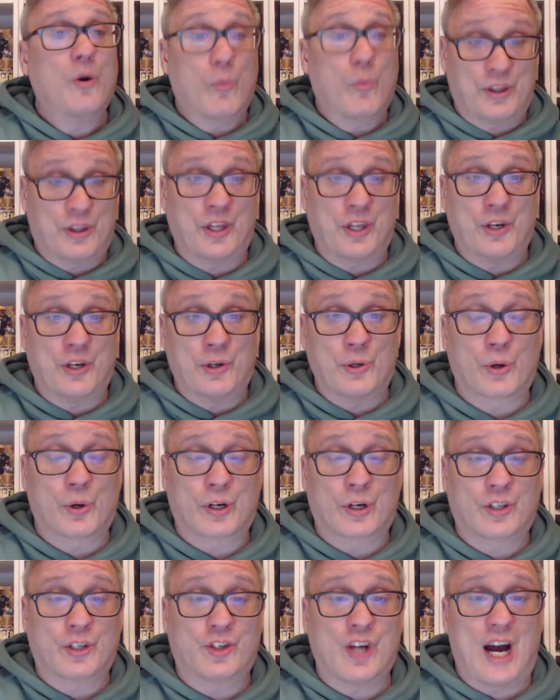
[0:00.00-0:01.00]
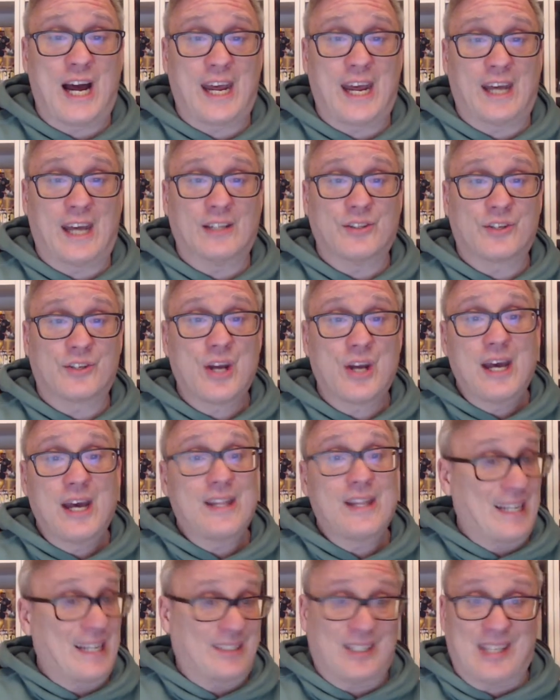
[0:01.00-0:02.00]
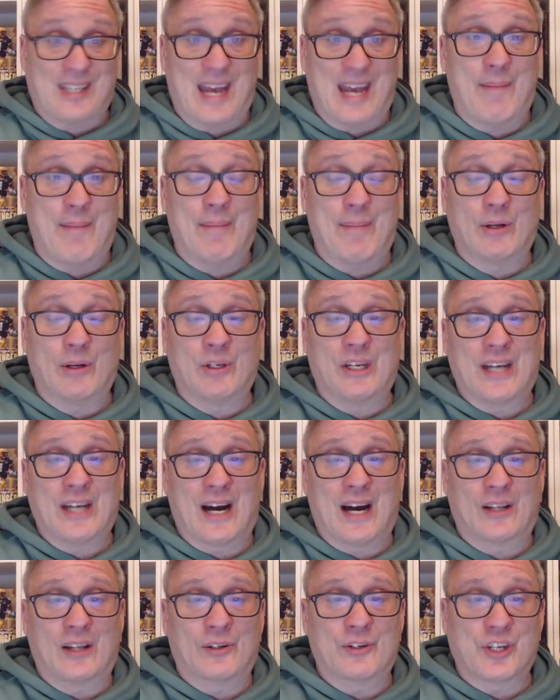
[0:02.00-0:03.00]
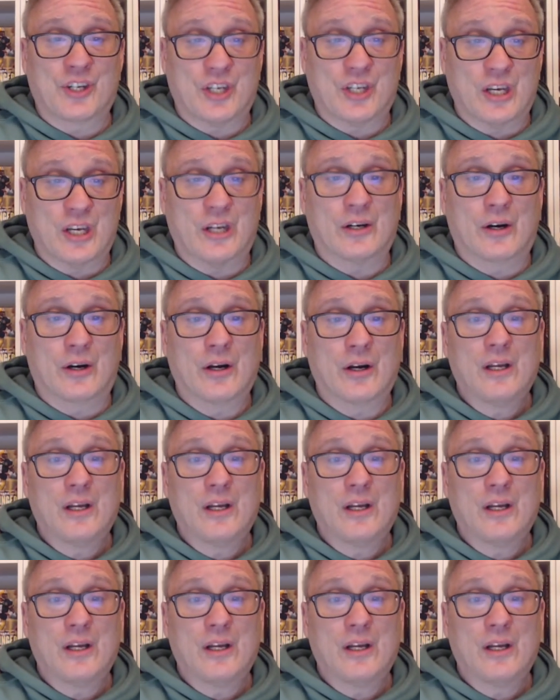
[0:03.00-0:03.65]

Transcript: with the New York Giants. That's $10 million a year.